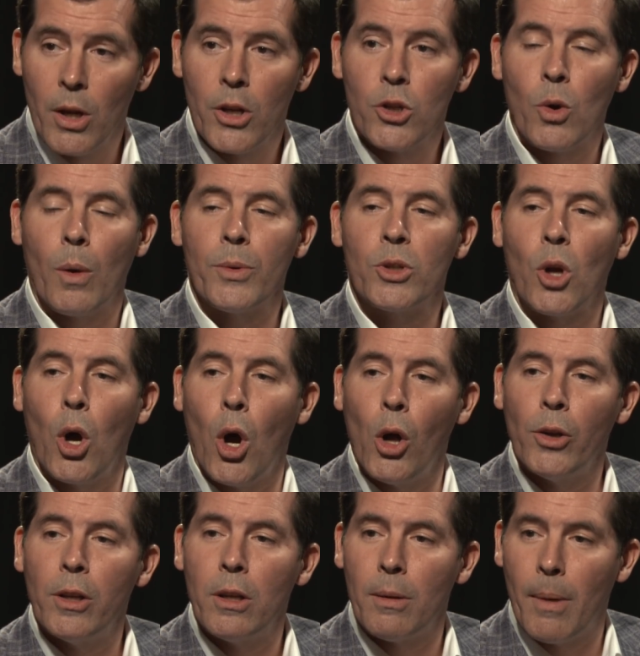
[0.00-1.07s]
So I was
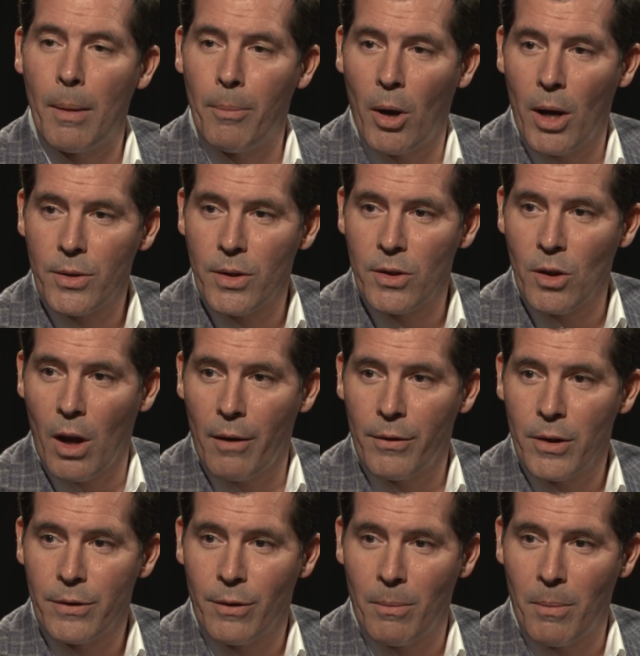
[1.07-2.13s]
called into my boss's
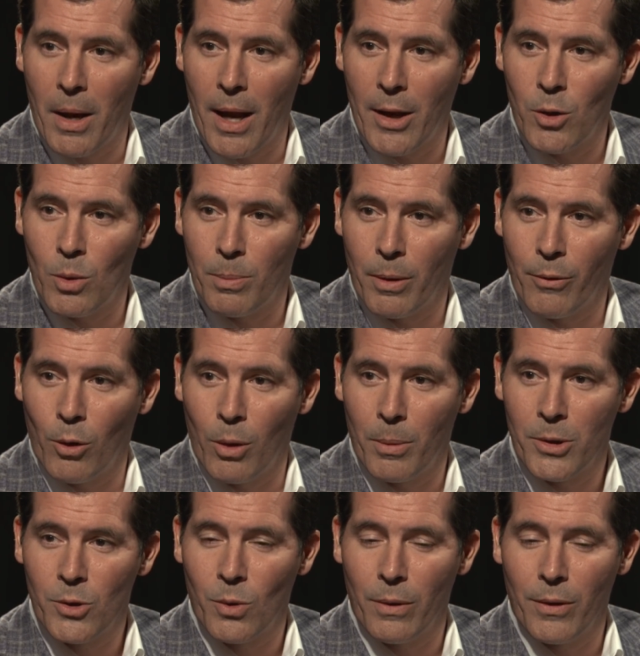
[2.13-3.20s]
office for my annual
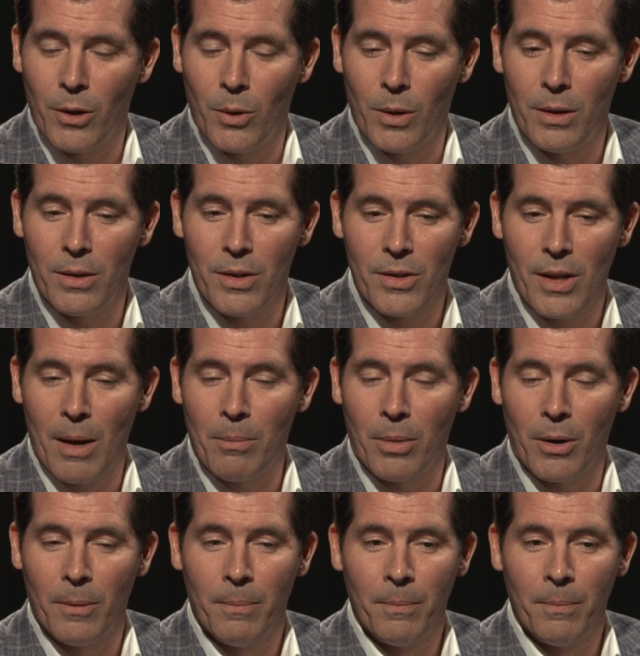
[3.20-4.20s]
performance review in December.